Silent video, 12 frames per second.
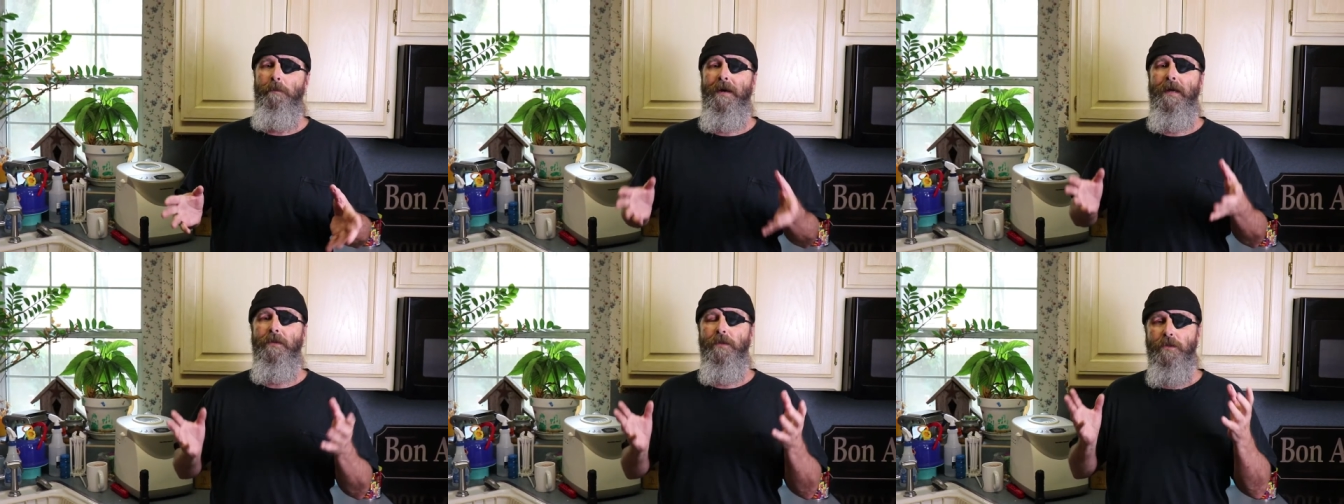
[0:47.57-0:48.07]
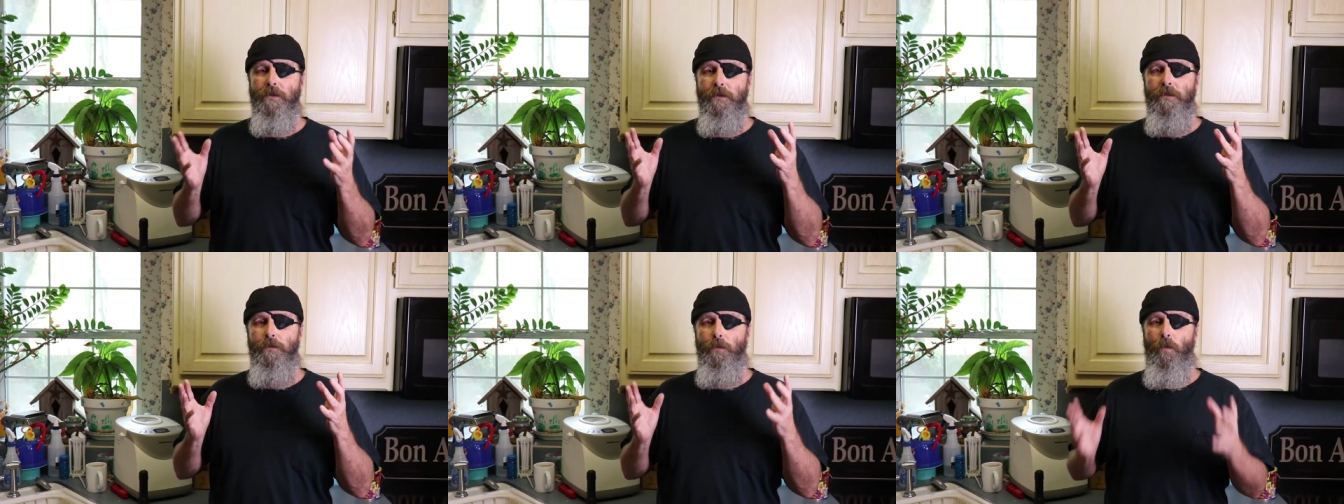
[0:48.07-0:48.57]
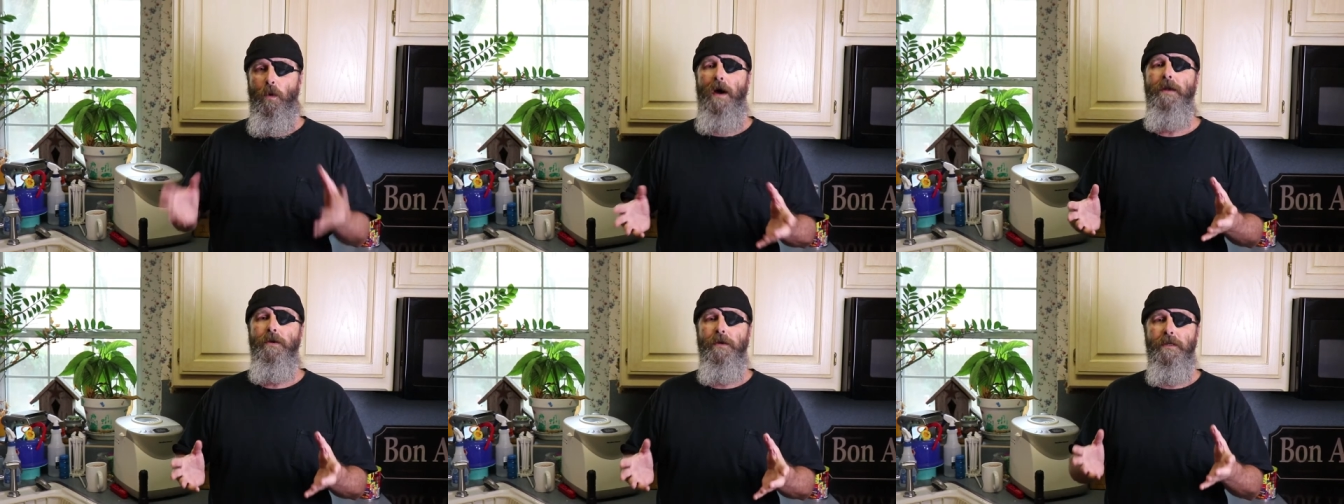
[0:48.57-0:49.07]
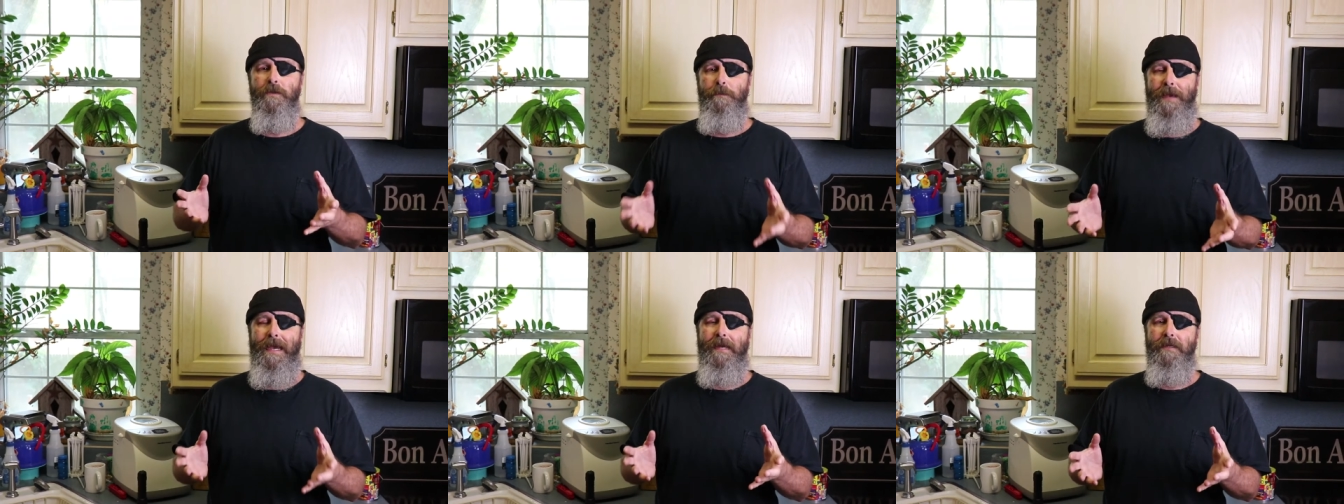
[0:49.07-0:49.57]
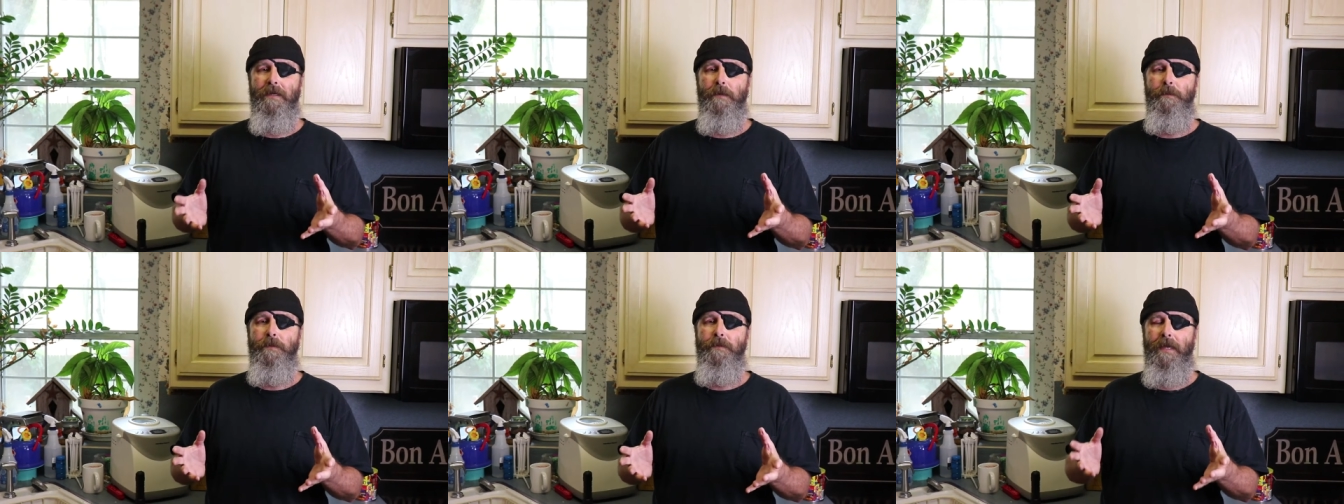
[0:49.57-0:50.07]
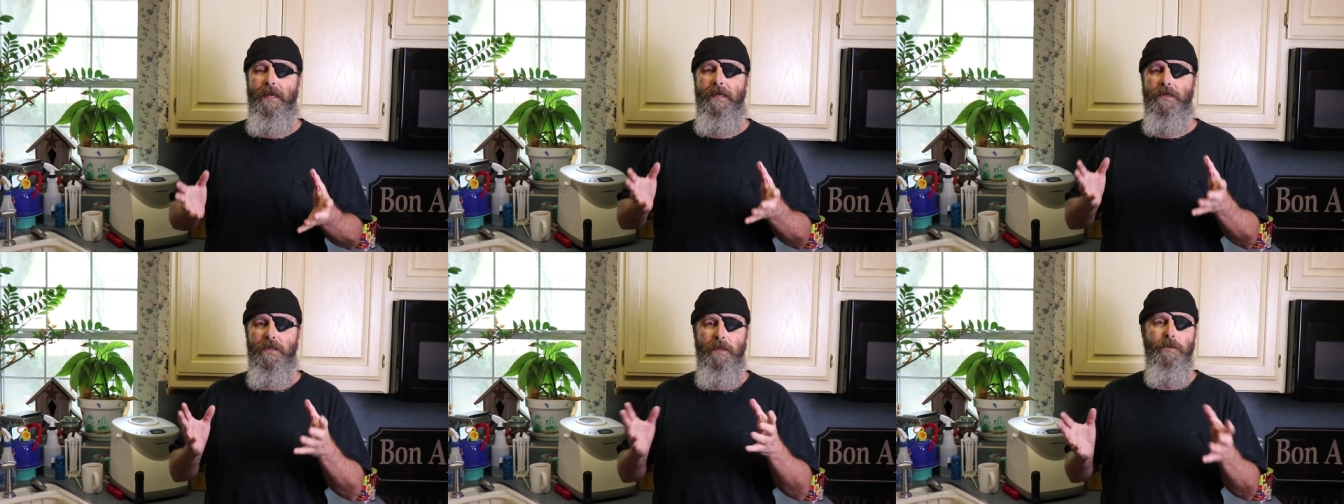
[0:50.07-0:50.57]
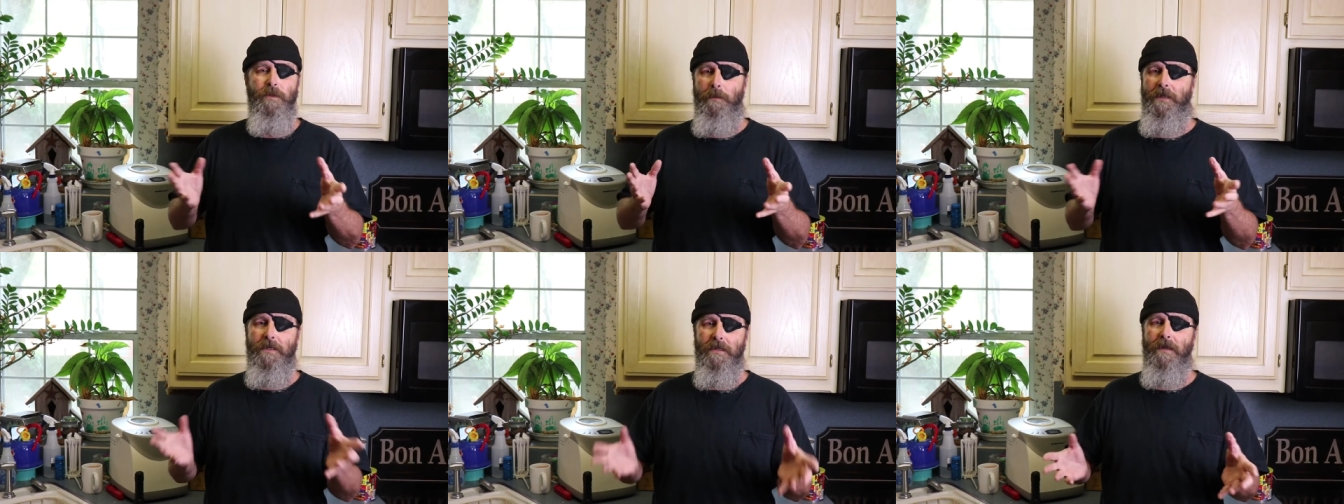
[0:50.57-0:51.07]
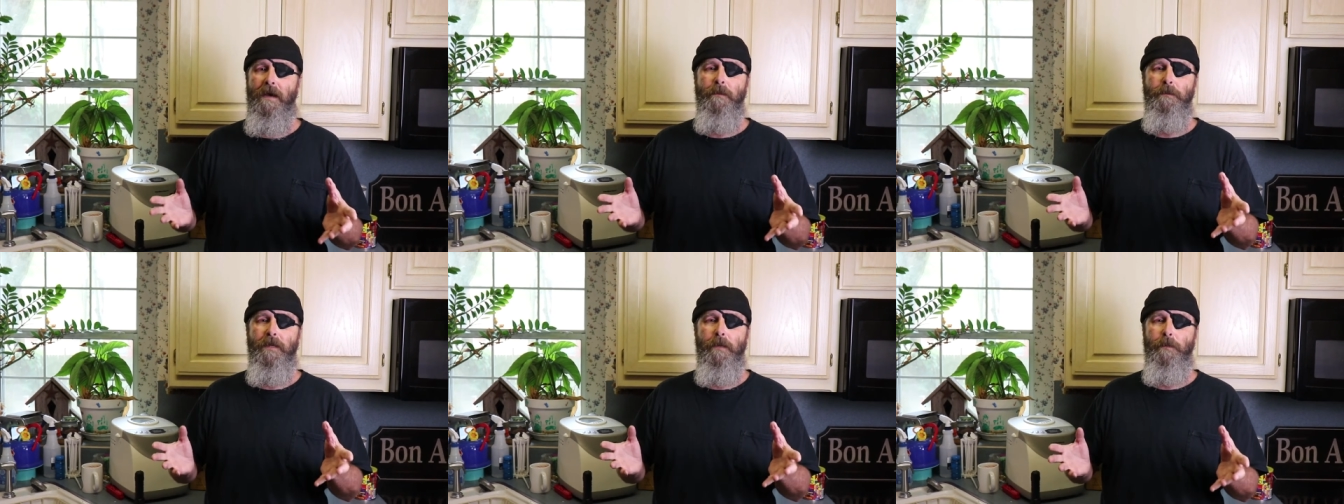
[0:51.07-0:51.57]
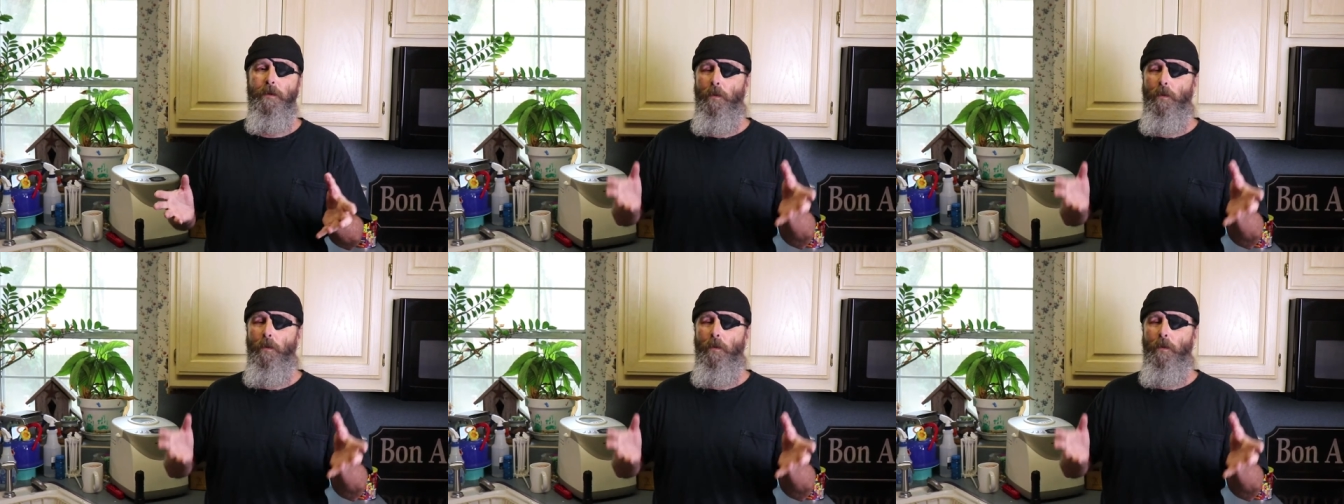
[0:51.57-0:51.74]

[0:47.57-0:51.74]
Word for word: but the water is backed up and it seems to be stopped up.